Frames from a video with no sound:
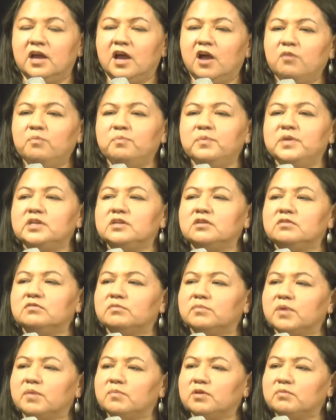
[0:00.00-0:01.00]
Help me to
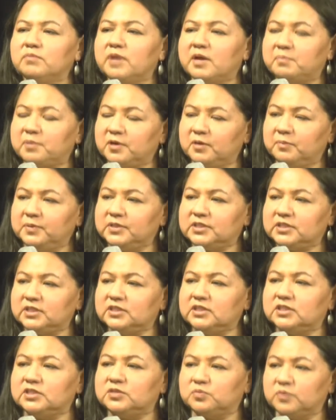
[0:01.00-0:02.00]
remember my purpose
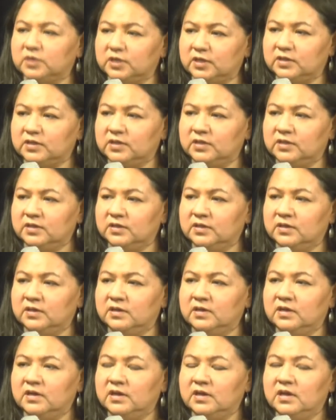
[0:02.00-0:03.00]
in this world.
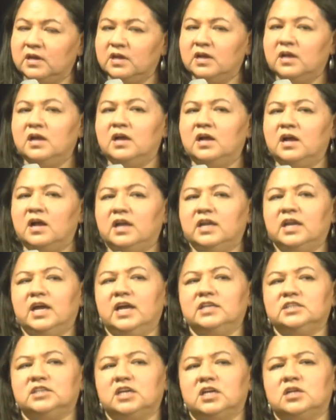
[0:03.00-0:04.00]
And
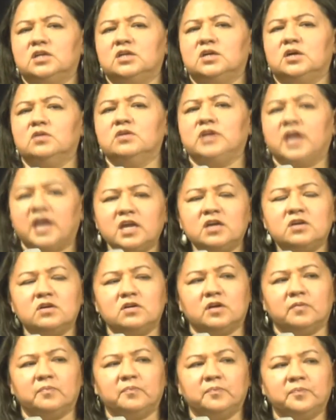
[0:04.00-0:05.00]
I said, Okay,
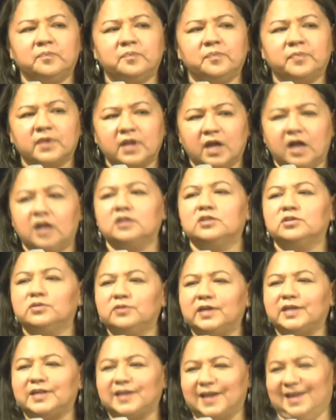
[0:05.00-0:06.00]
Guko, I'll
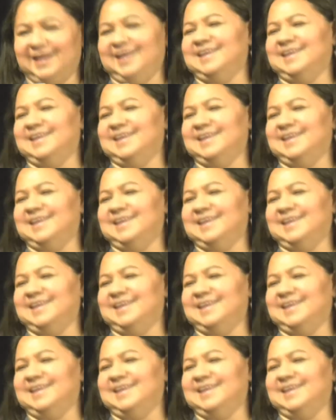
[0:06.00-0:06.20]
do it.